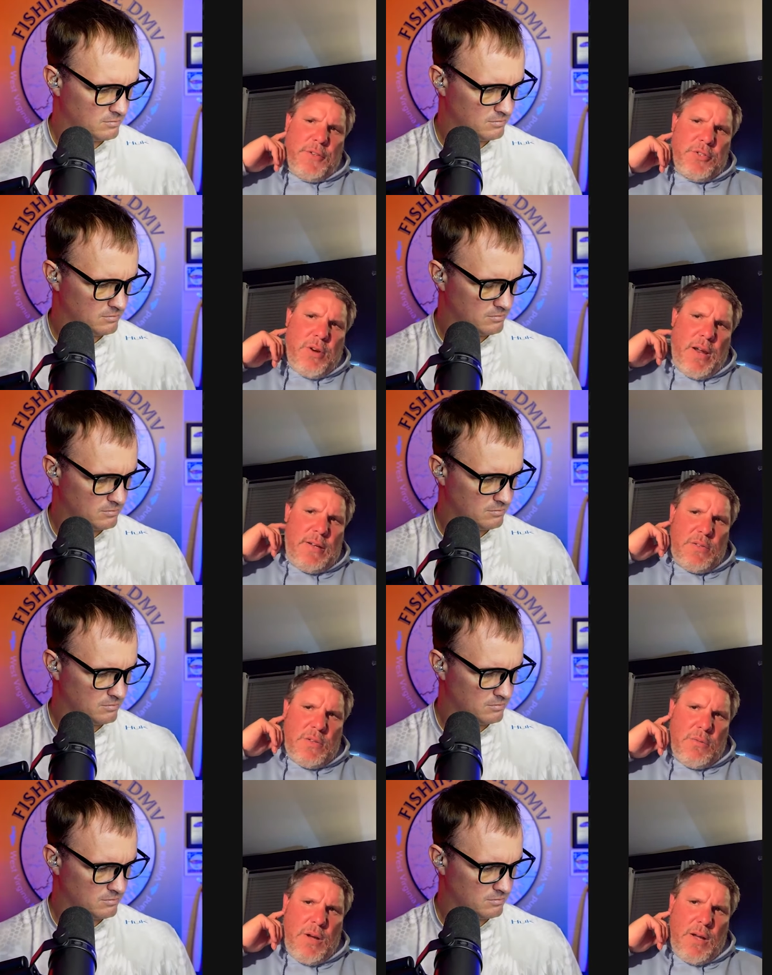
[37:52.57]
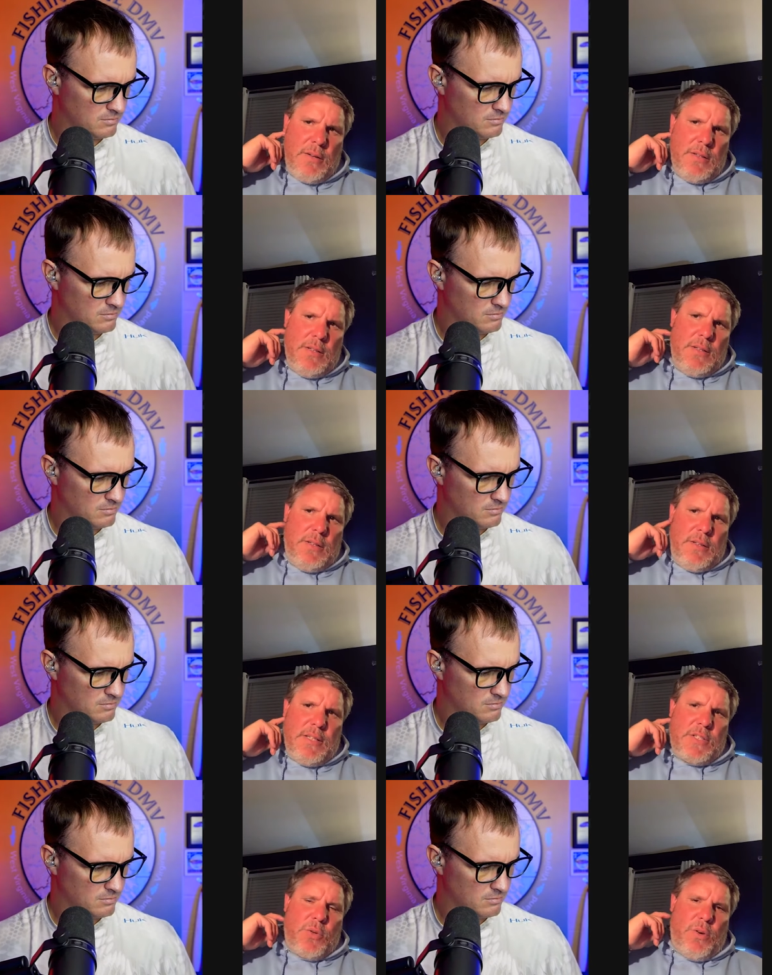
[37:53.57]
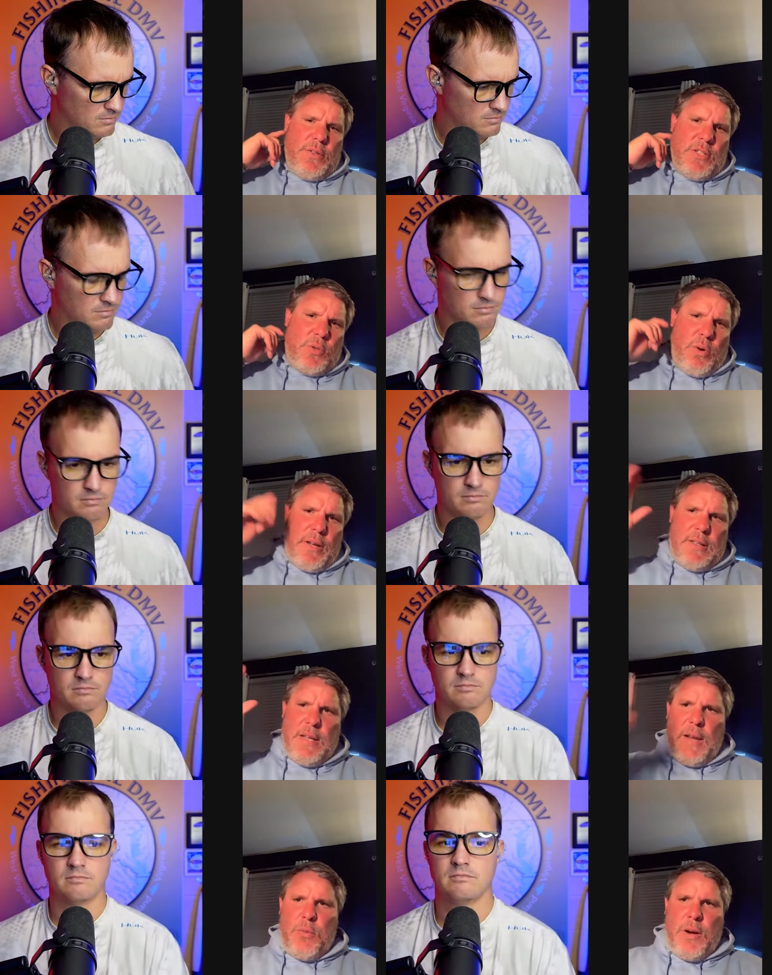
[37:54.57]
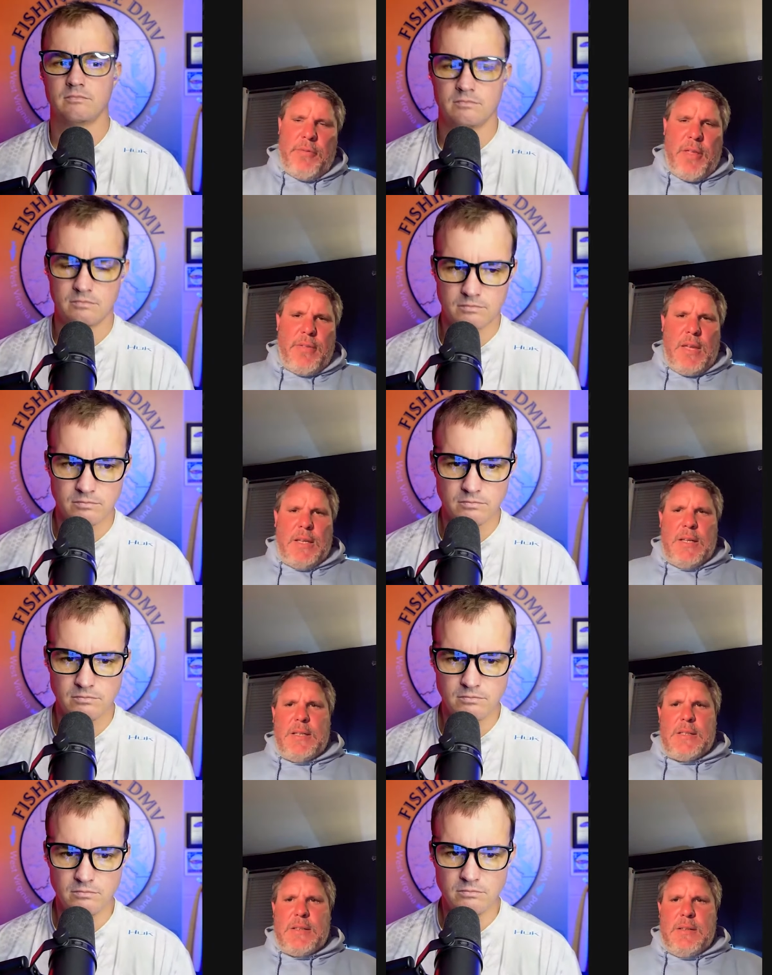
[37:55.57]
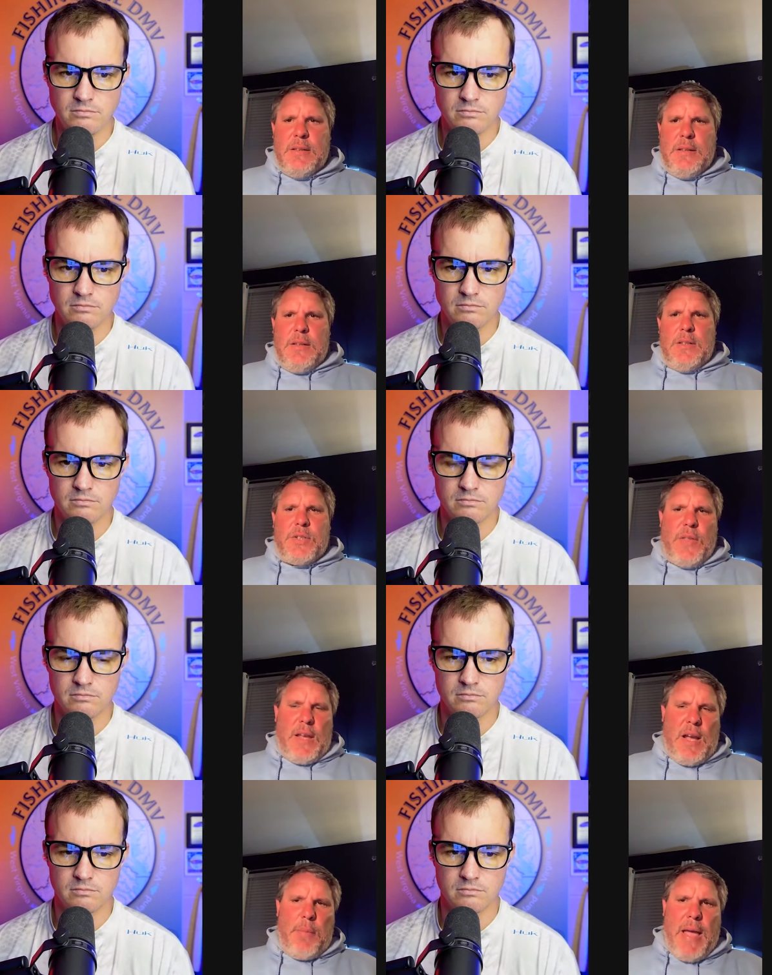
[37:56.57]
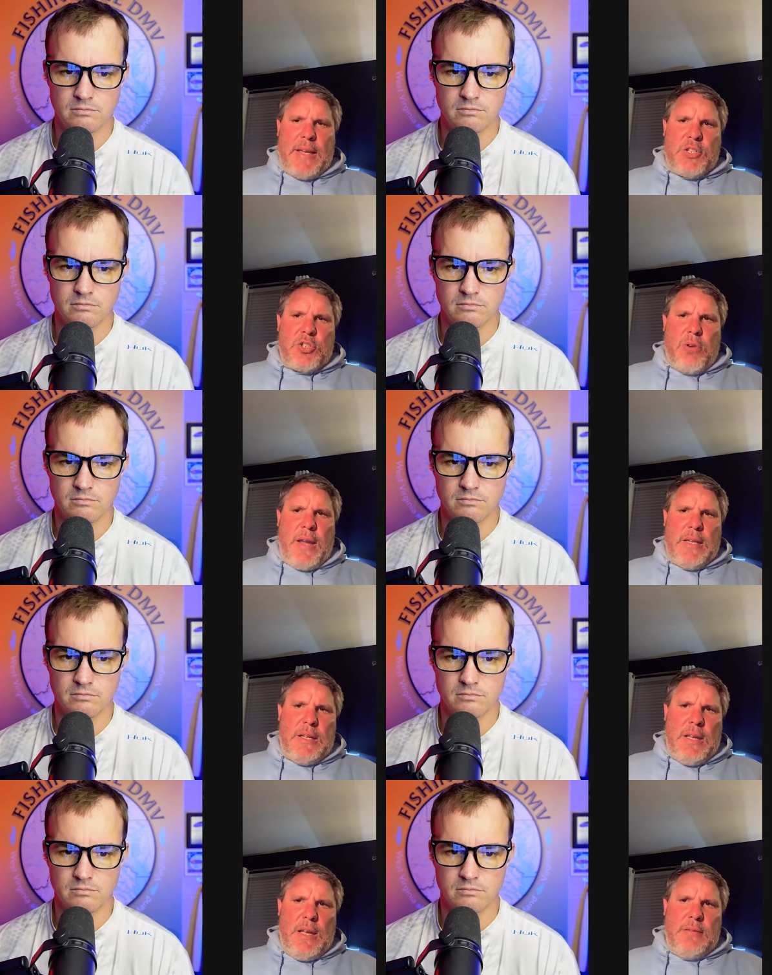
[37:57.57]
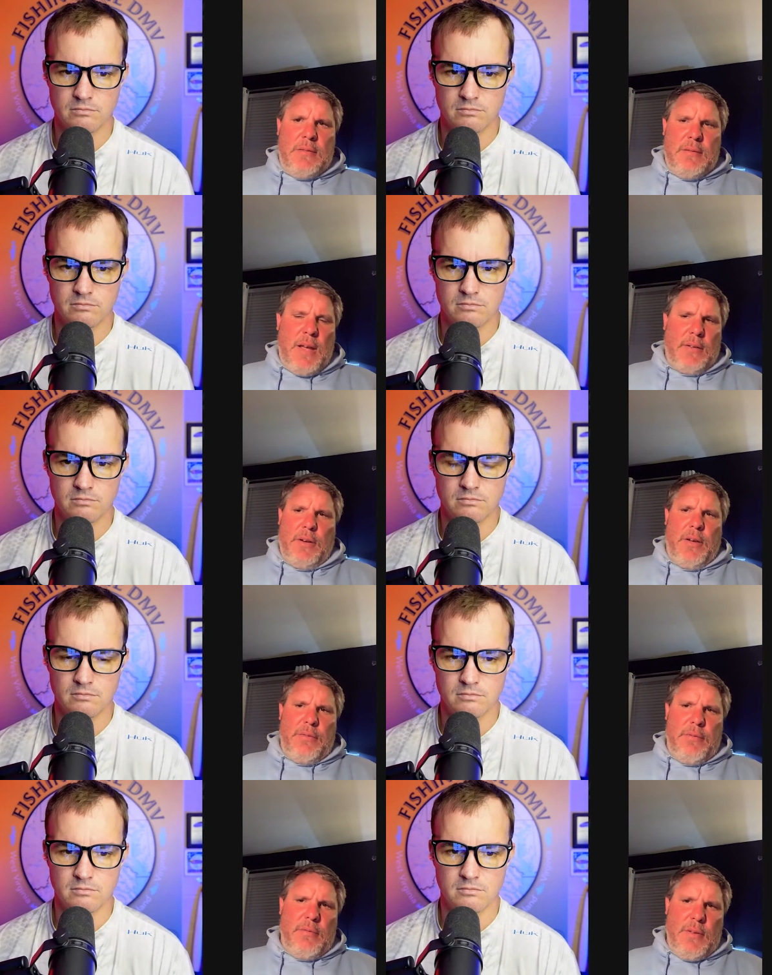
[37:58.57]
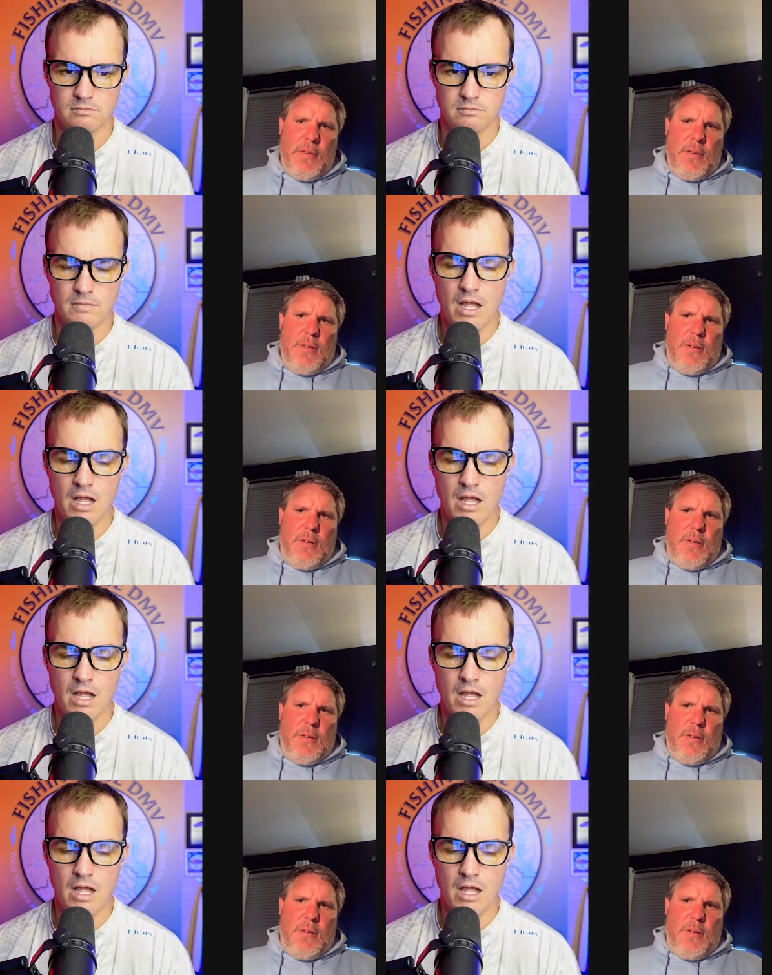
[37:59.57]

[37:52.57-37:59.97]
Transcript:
Speaker 1: don't know if they're trying to disorientate whatever they think it is, so they can come back and strike it again. I don't know.